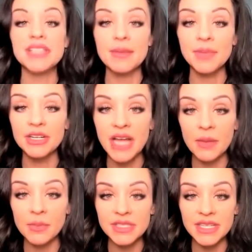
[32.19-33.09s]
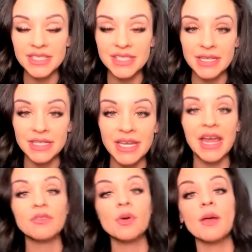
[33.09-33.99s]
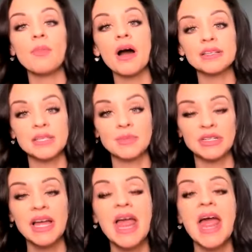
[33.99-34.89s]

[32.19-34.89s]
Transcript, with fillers: I'm here to help you succeed in every way possible.